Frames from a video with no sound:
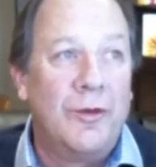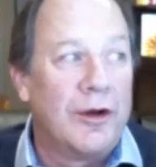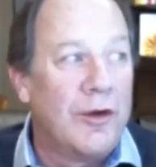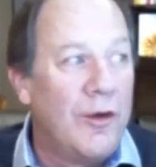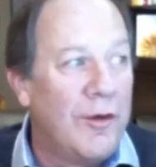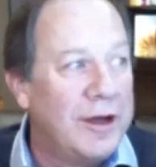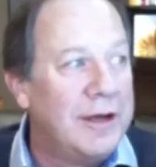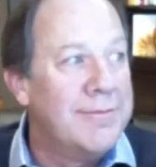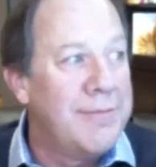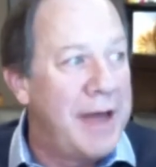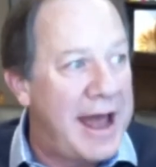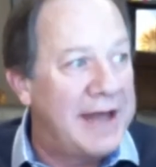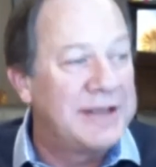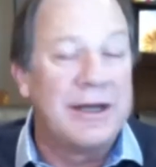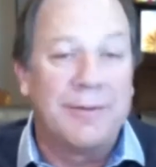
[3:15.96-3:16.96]
going to
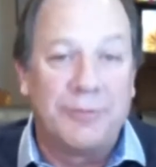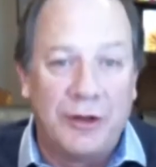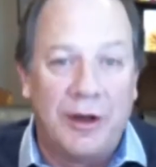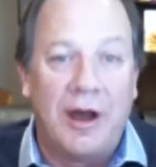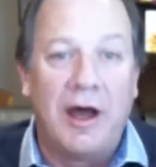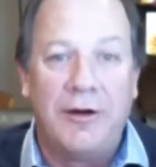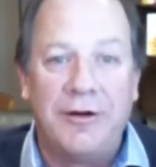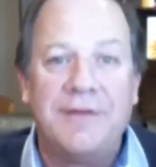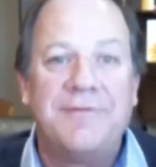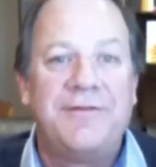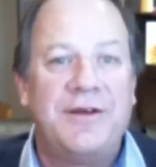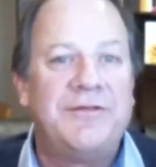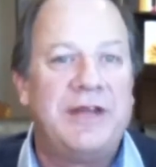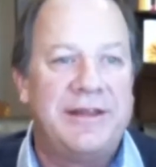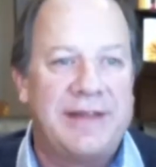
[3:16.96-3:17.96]
match up to
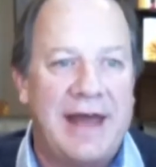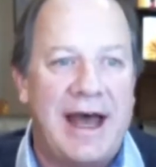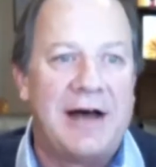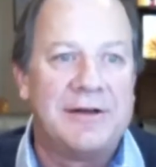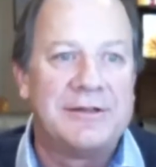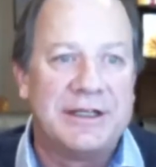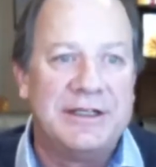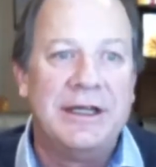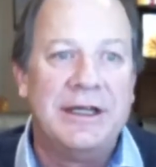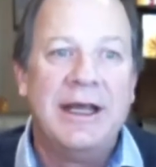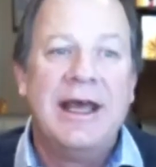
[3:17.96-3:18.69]
150,000.